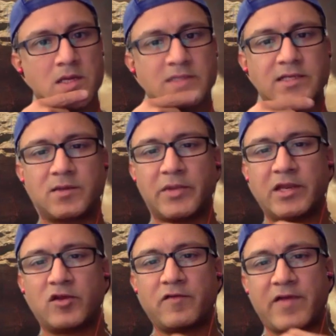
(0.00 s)
somebody
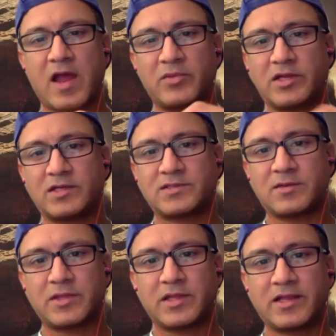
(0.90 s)
in your family does
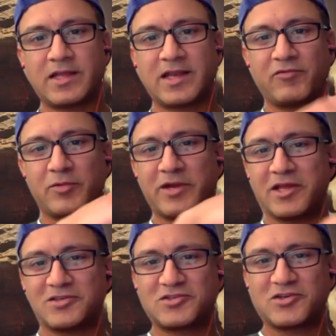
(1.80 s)
something and then everybody
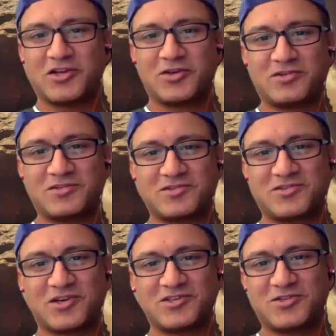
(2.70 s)
else
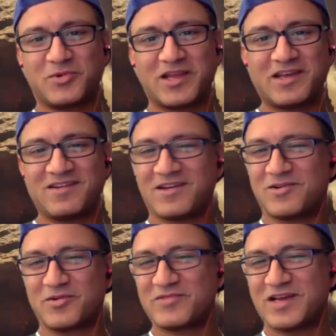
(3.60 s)
starts doing it. I don't
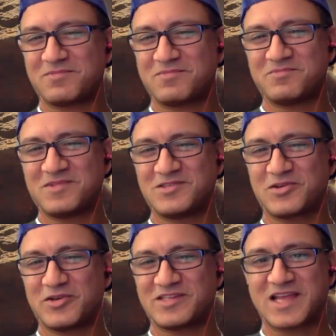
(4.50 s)
know if that is a
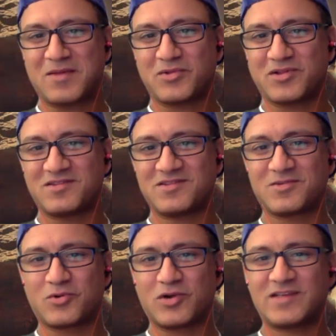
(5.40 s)
good example,
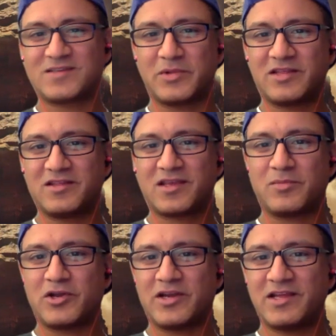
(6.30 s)
or like somebody in the
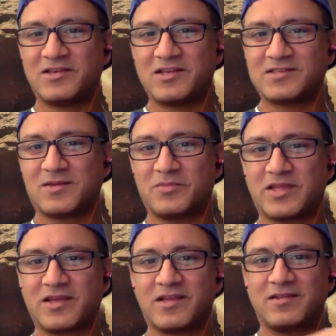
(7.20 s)
community does
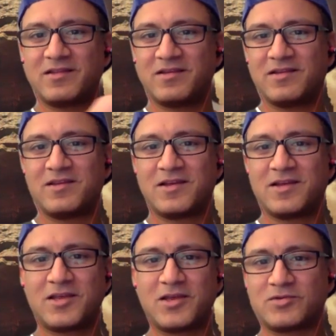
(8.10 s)
something,
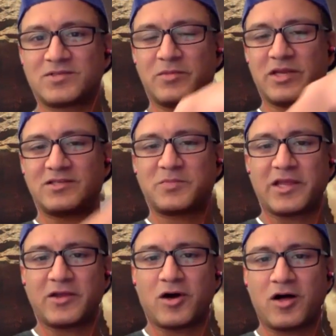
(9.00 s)
you know, somebody's
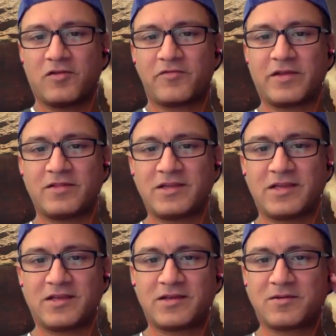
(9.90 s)
playing golf in
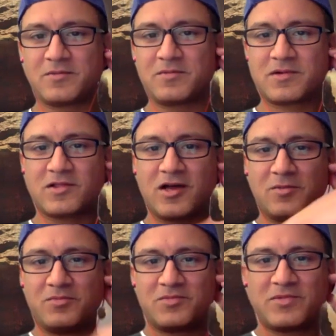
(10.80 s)
the
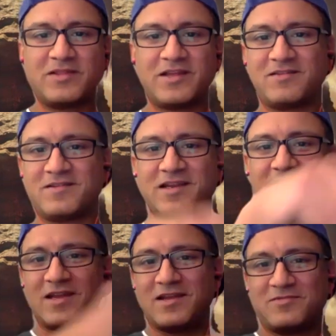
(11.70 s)
club and then
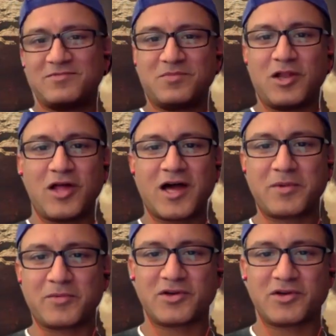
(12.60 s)
a lot of people are